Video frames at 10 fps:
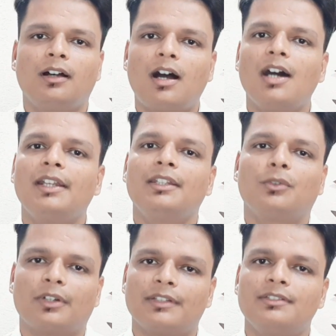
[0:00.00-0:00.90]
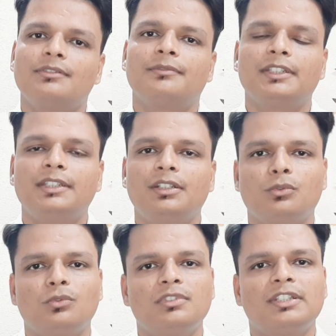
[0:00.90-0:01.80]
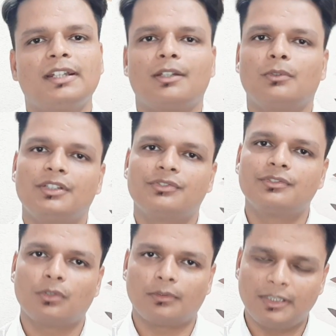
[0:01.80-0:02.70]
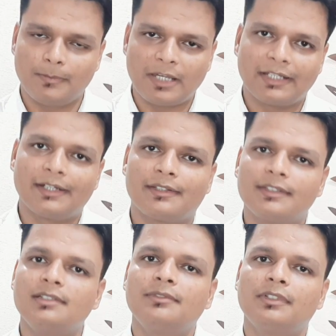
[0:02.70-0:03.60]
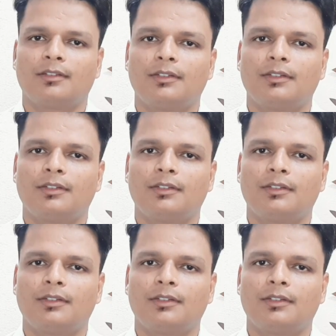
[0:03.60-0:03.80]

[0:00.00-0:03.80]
are in accordance with the rules and regulations of the bank itself,